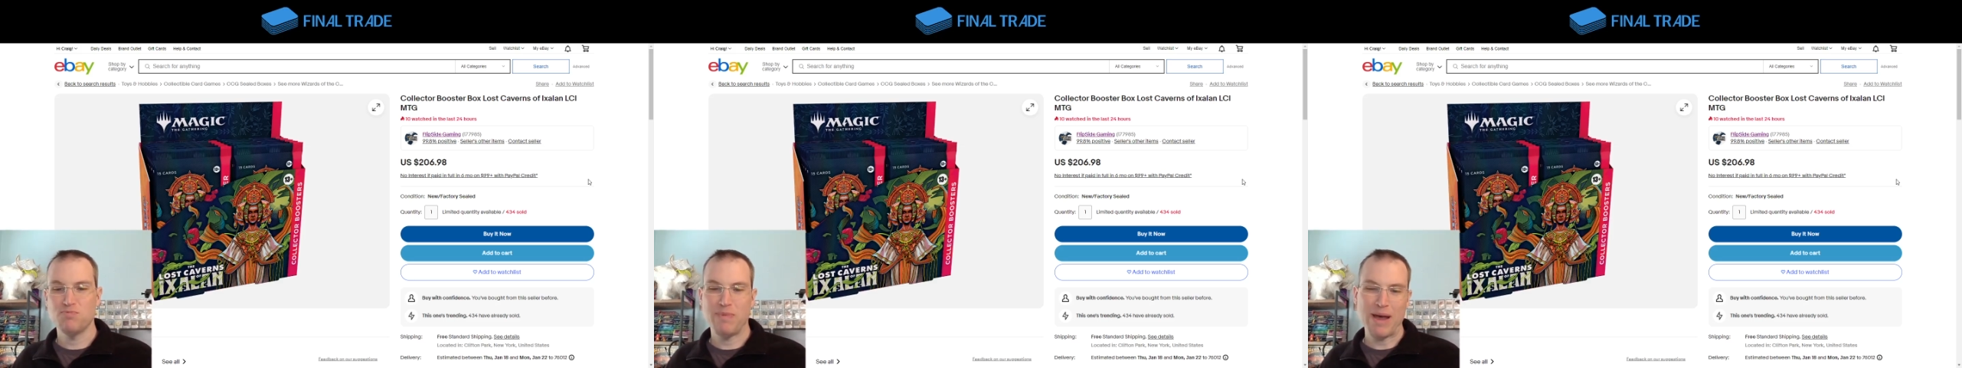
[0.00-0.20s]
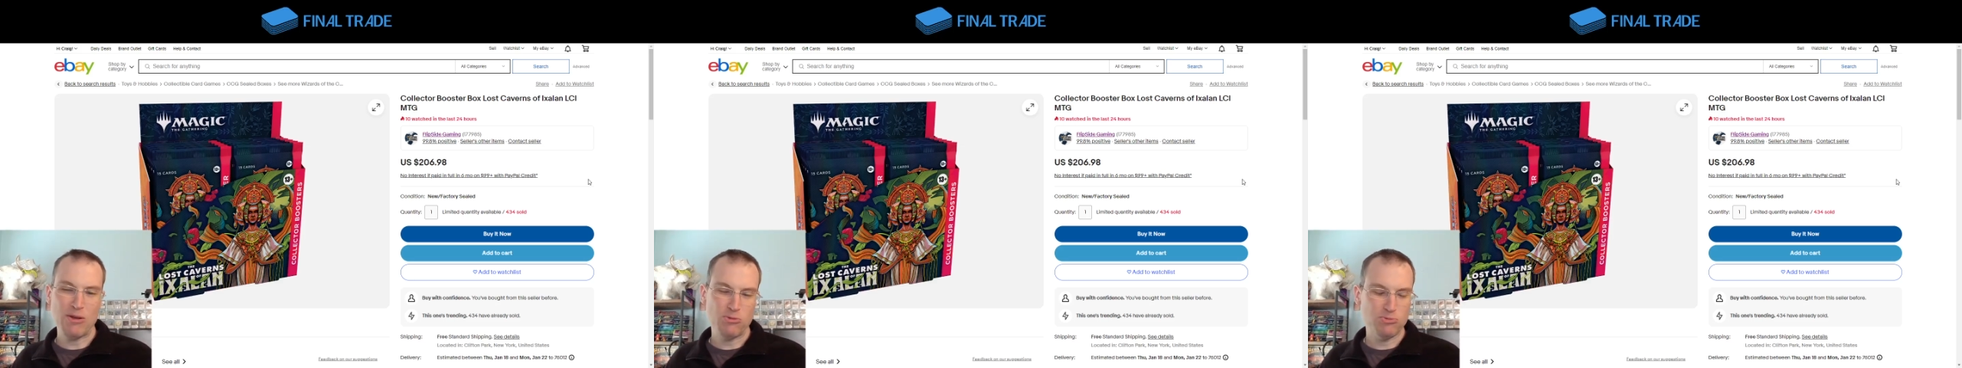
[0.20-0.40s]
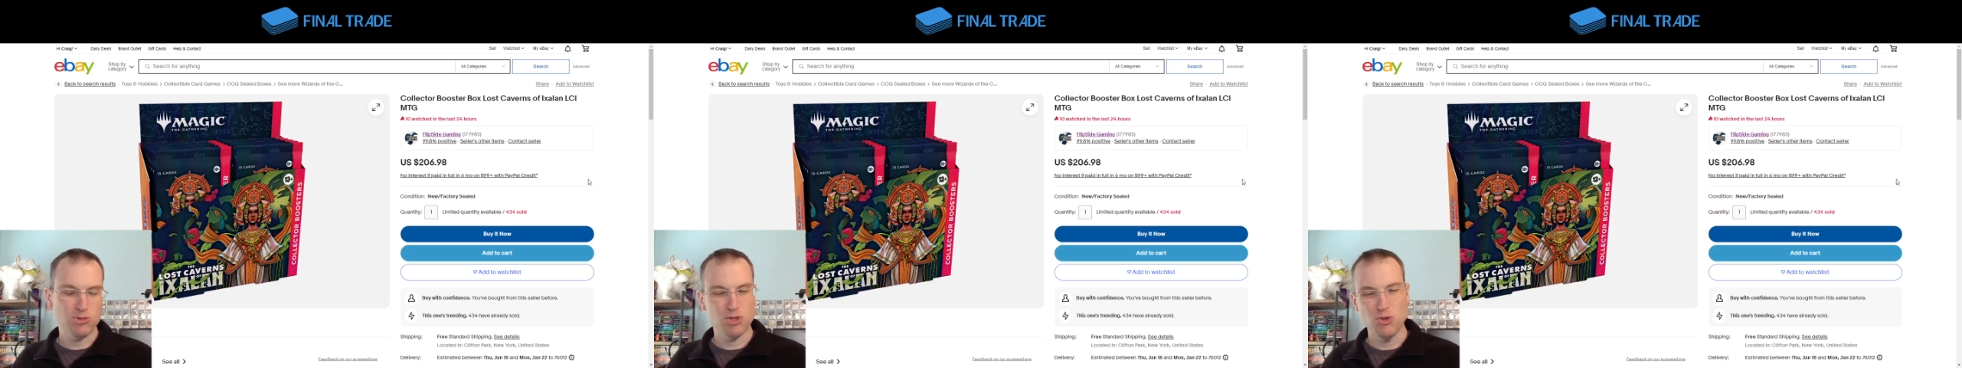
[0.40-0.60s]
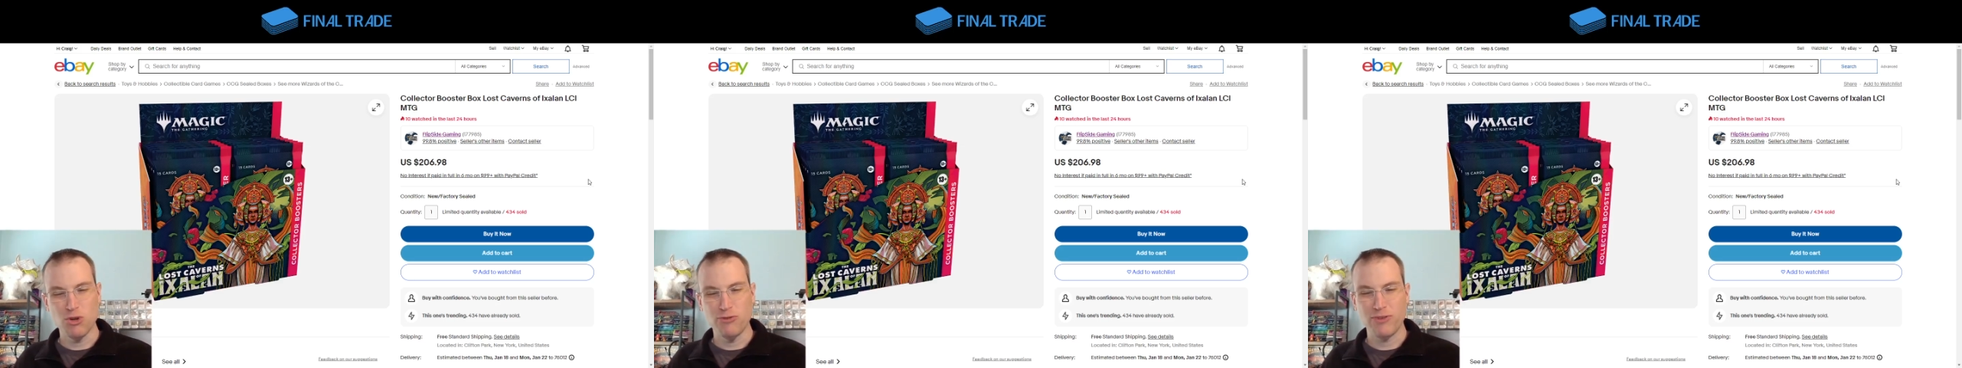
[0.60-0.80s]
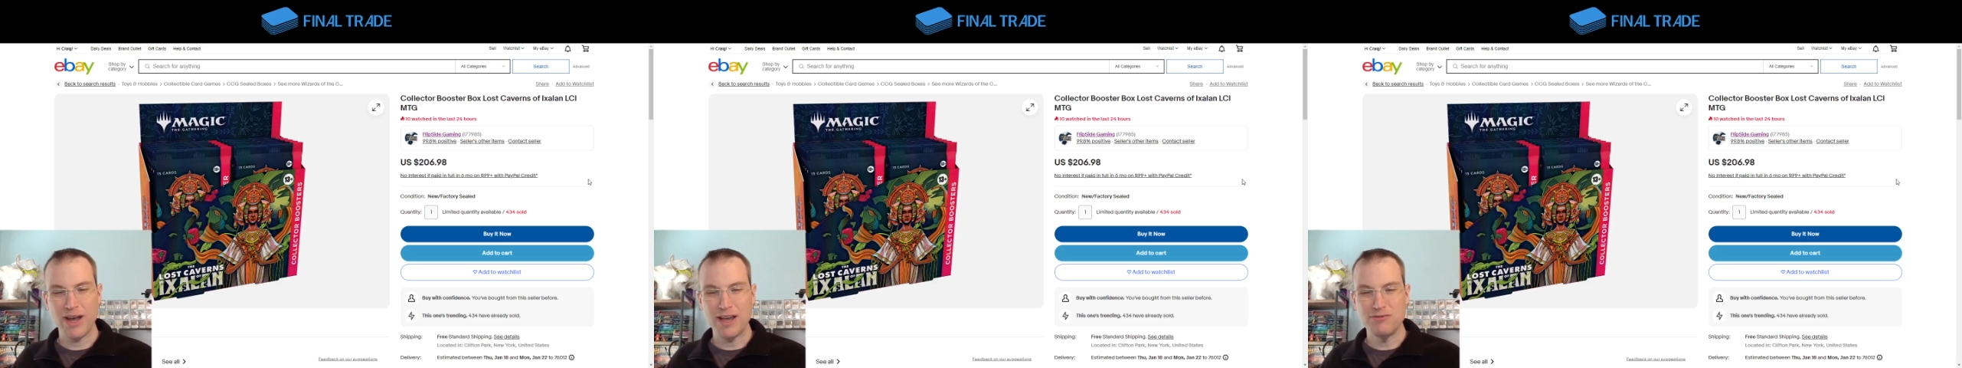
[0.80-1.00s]
about
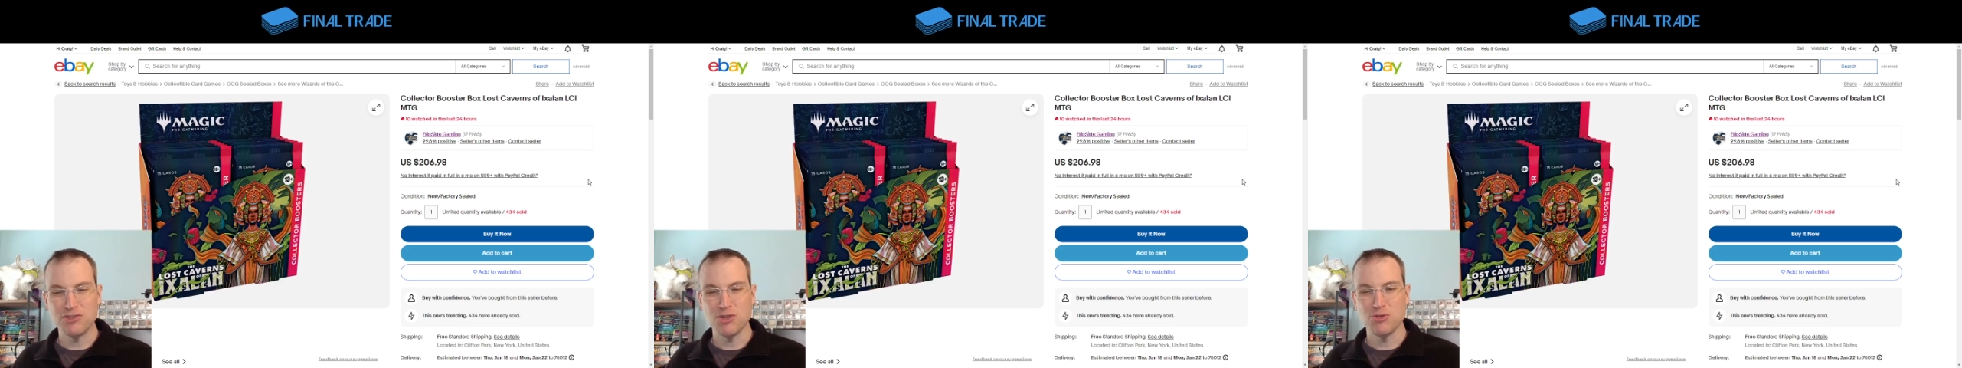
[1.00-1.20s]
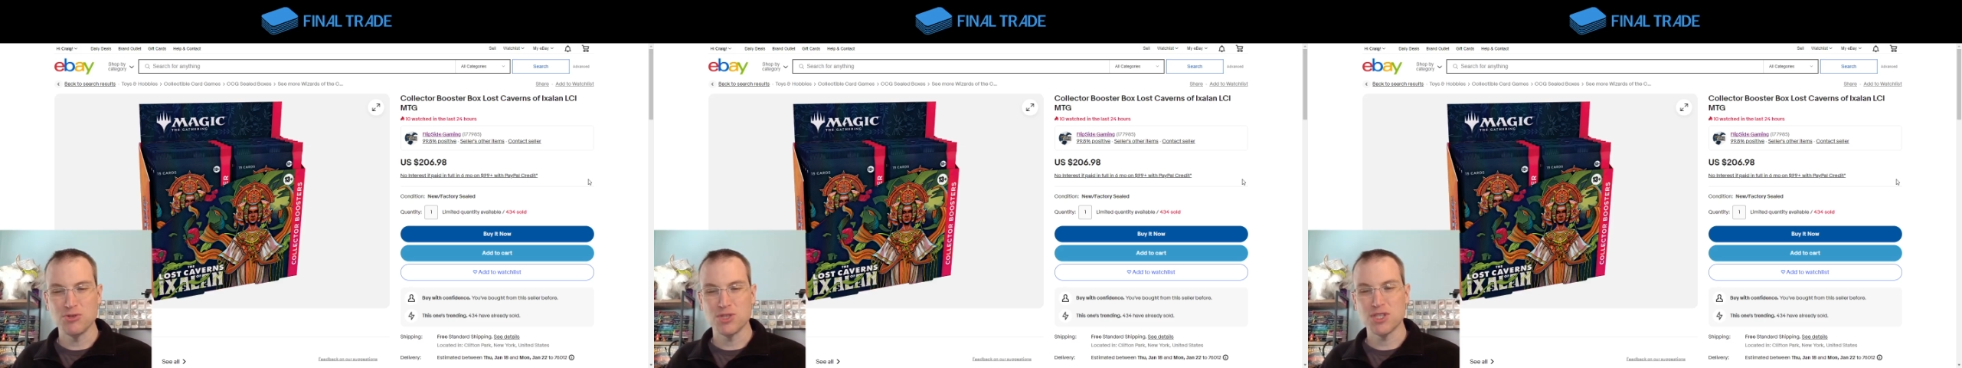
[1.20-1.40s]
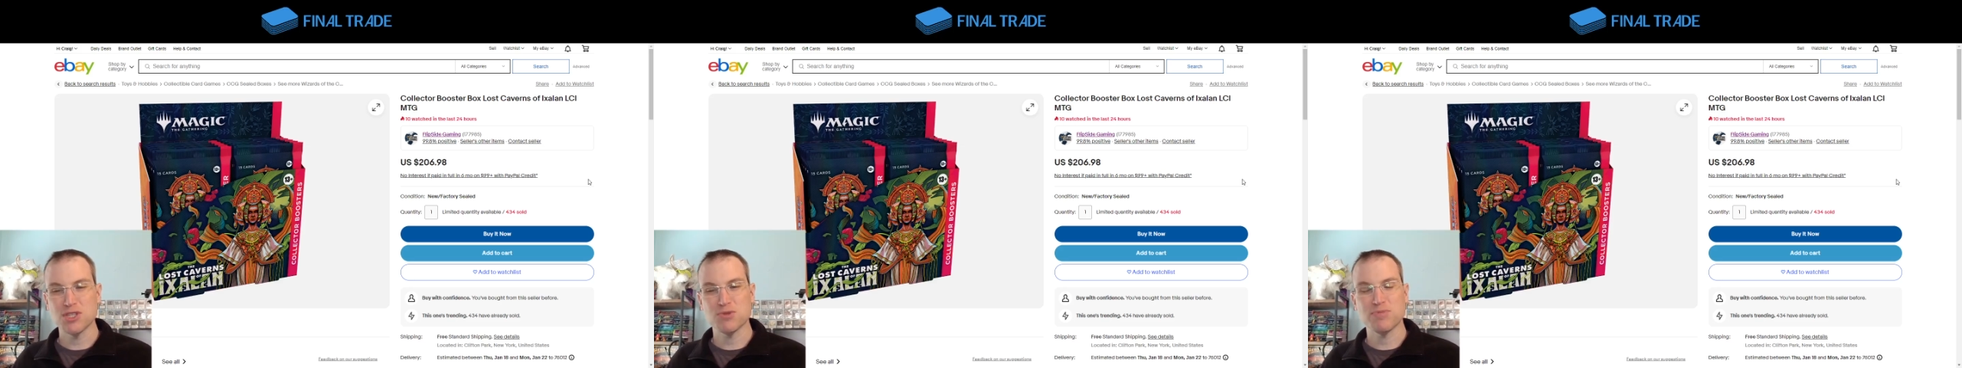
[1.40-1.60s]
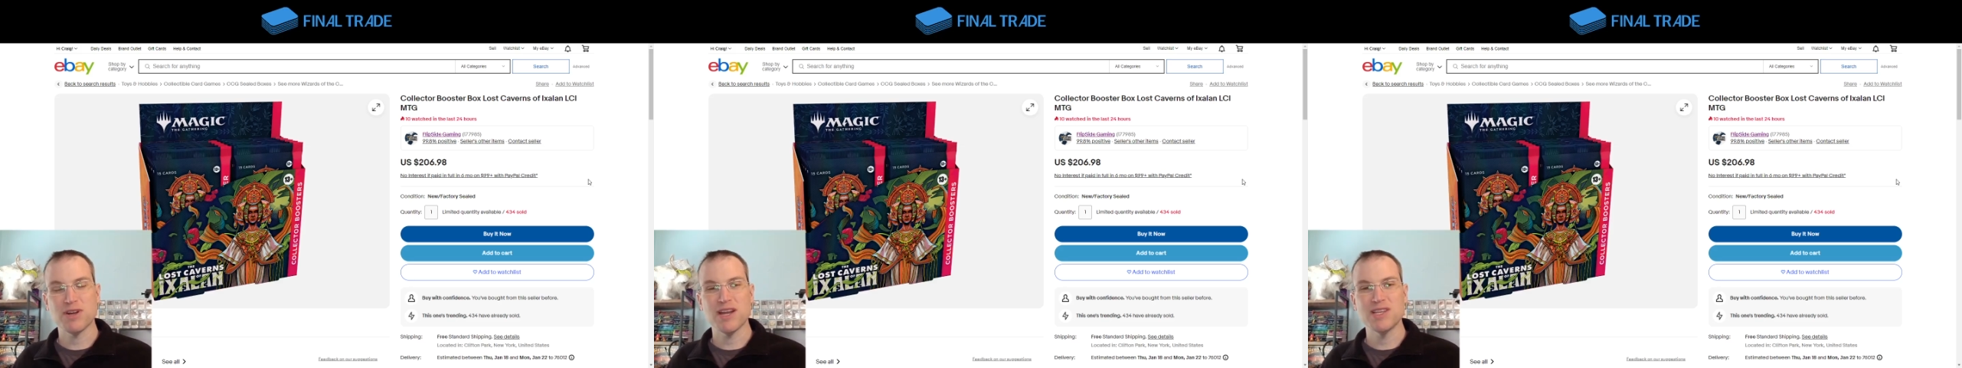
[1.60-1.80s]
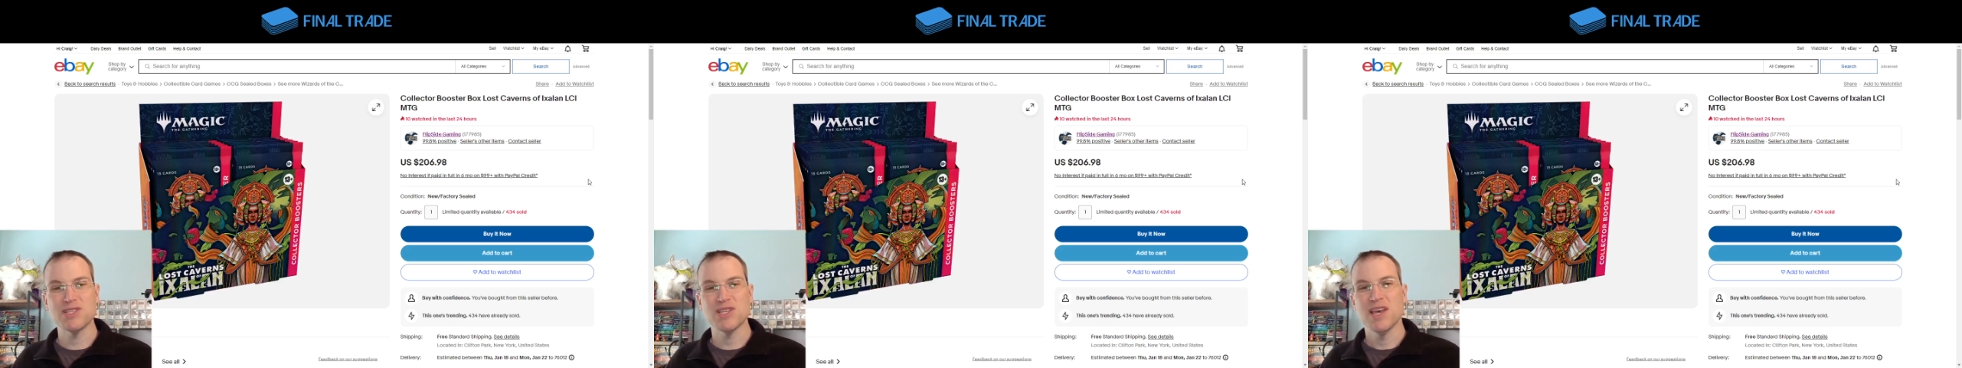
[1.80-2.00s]
205, 206
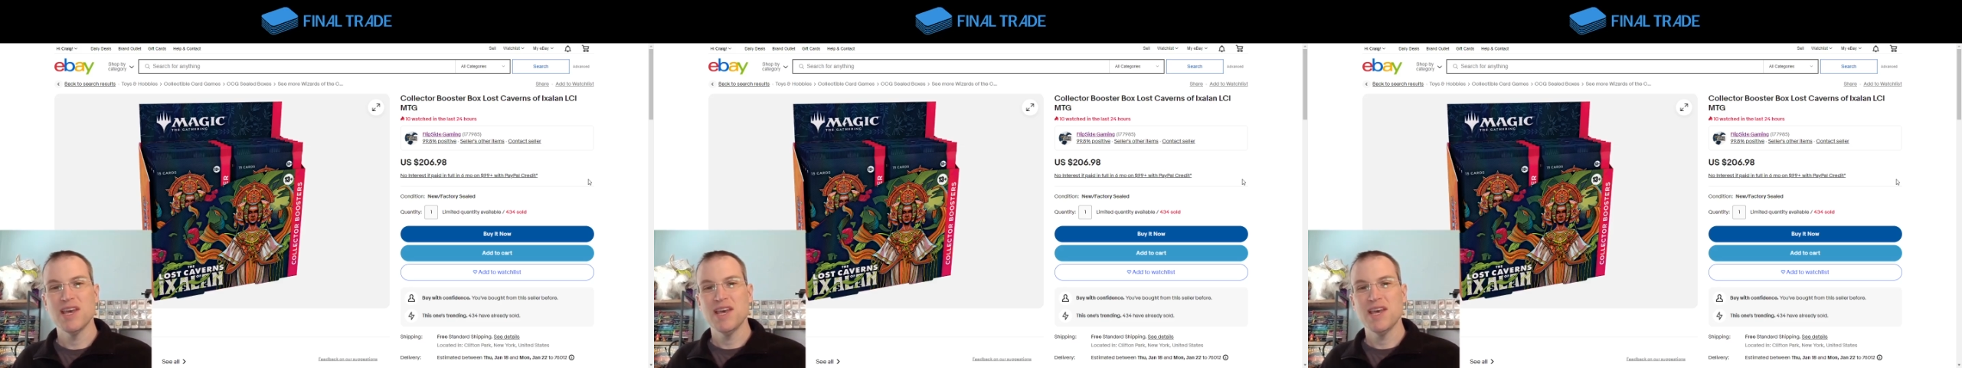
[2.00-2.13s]
price